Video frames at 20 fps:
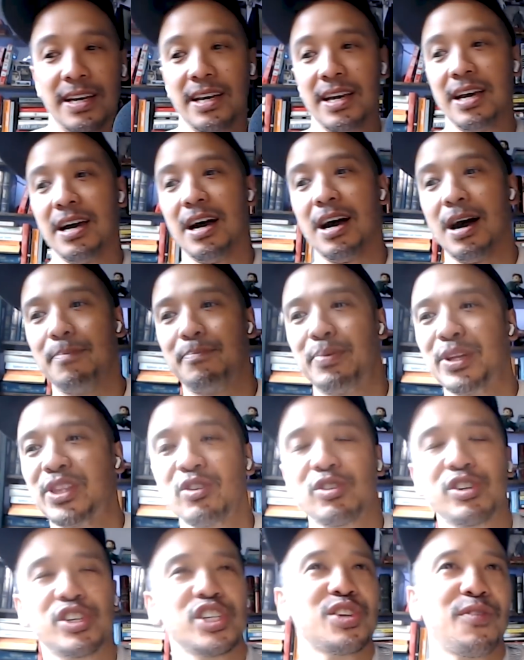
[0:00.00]
But they're
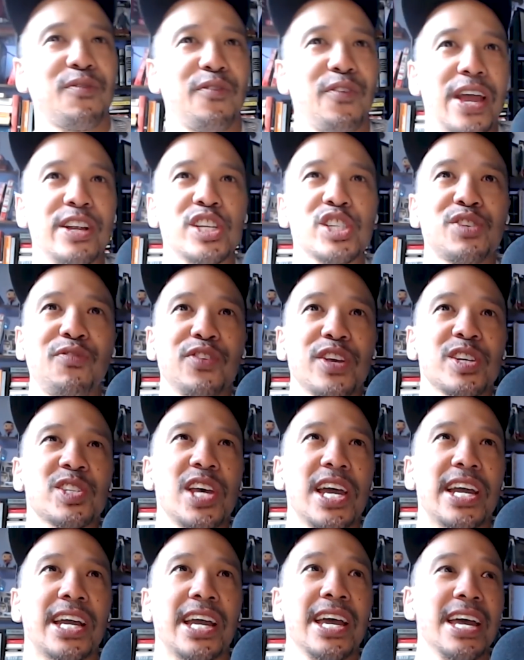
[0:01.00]
just, it just feels
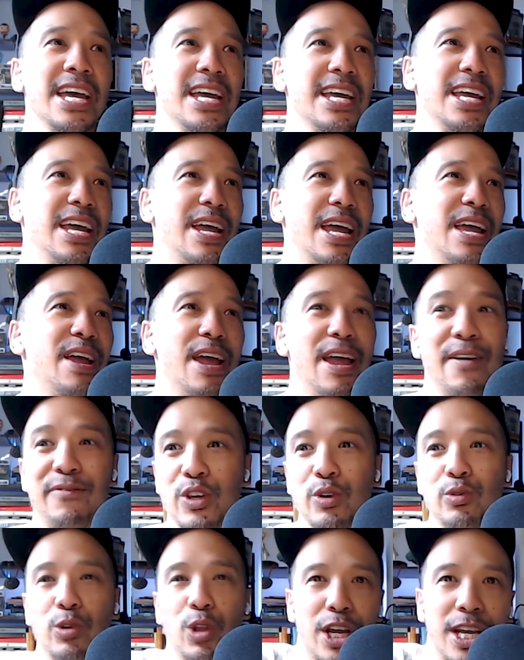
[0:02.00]
like if you
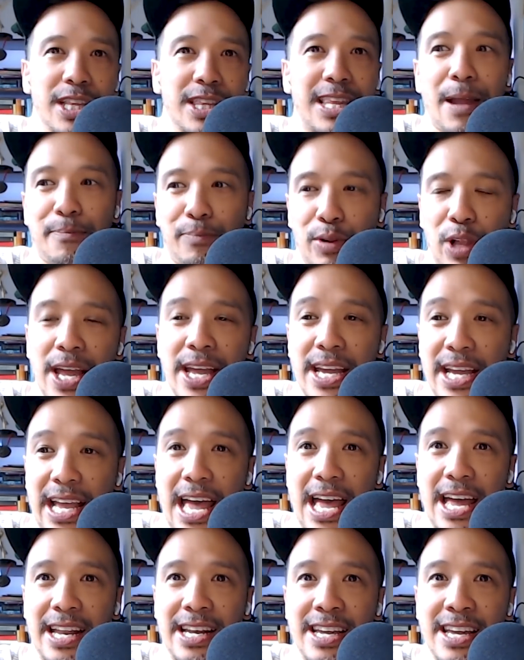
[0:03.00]
look at that play
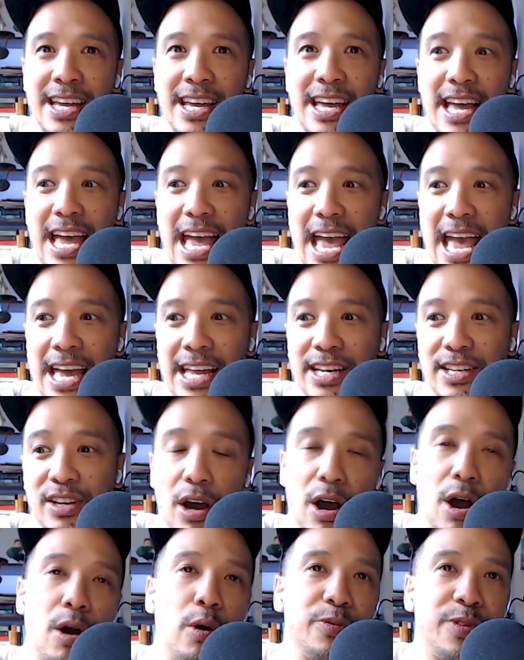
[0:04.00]
again, and
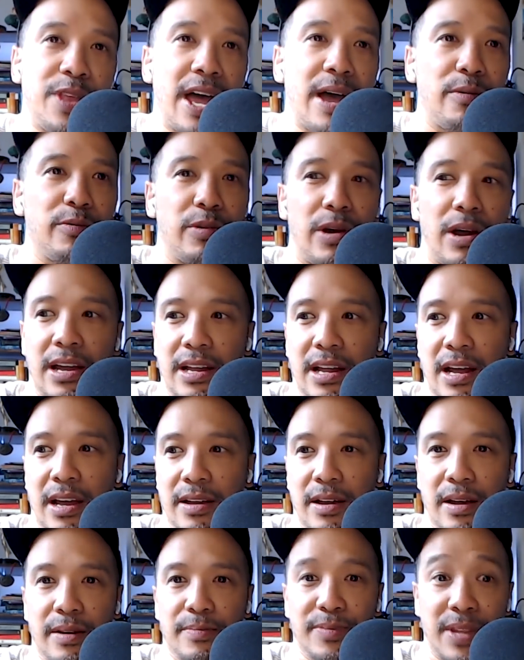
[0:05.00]

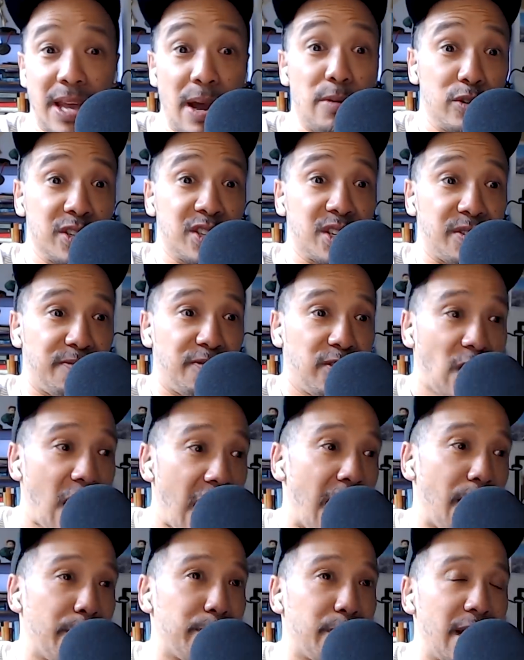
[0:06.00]
that was a
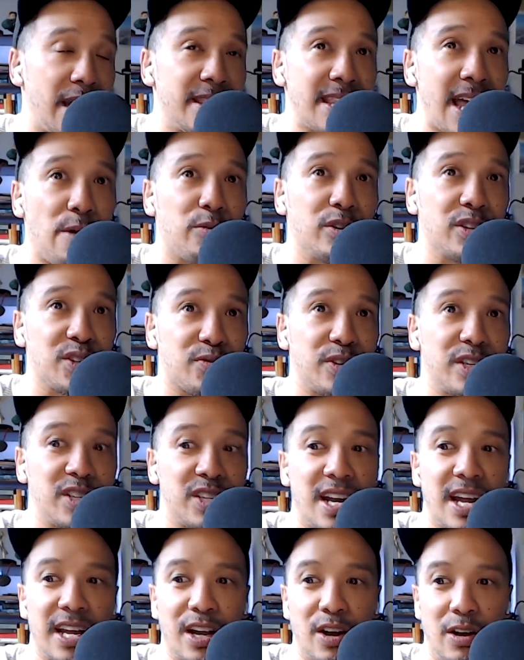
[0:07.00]
flop, and that was the reason
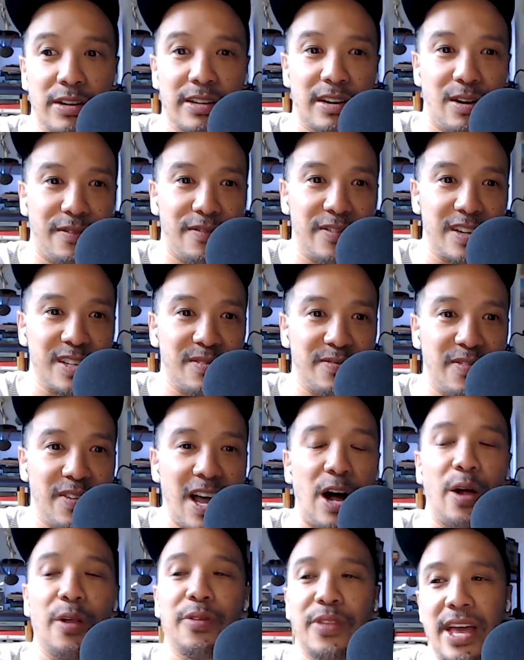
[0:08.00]
I called it offensive
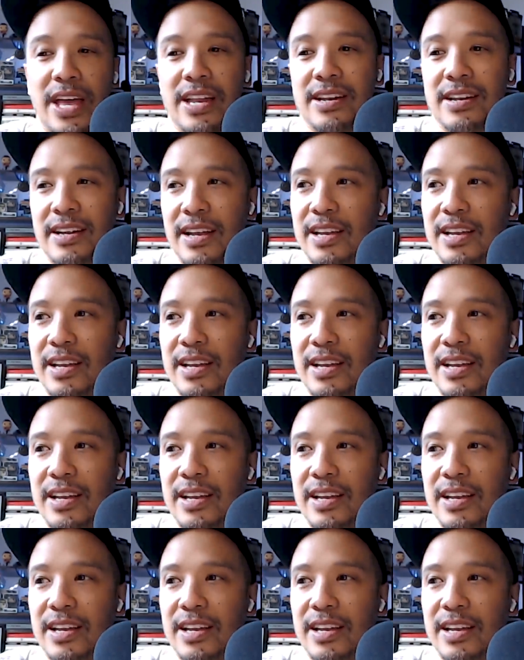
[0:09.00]
foul, then